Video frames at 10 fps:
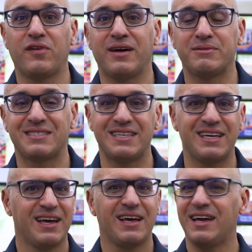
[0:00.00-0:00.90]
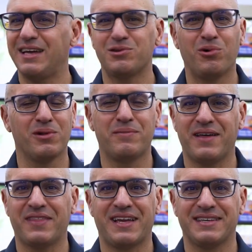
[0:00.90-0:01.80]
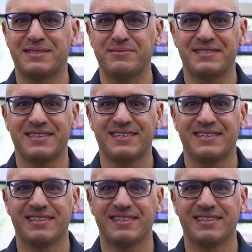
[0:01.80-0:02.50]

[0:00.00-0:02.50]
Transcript: Pharmacy. It's all about the customers.